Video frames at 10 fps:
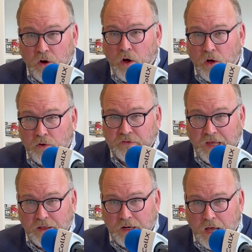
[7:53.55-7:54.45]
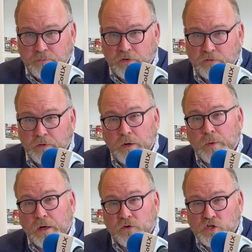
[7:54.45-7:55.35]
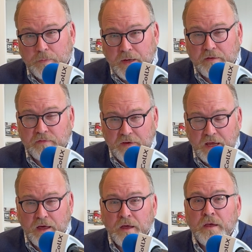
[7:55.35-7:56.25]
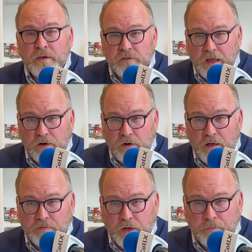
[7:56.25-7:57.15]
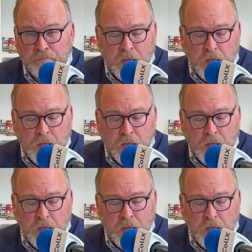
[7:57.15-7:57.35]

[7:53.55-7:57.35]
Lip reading: all solid options for you when you're shipping via standard envelope.